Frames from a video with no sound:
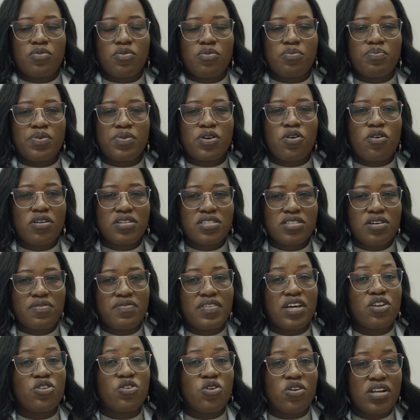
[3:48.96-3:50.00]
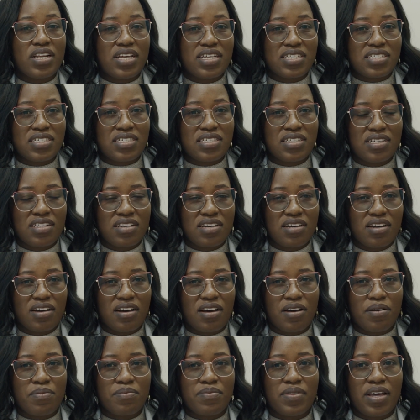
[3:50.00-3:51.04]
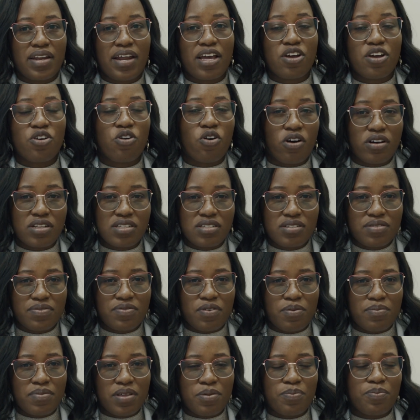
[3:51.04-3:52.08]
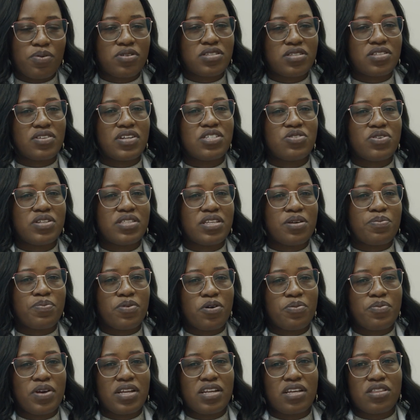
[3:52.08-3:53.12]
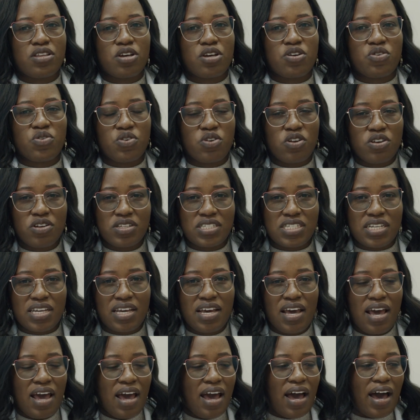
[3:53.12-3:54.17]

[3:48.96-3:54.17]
because of the knowledge that I got from the postgraduate diploma in endocrinology,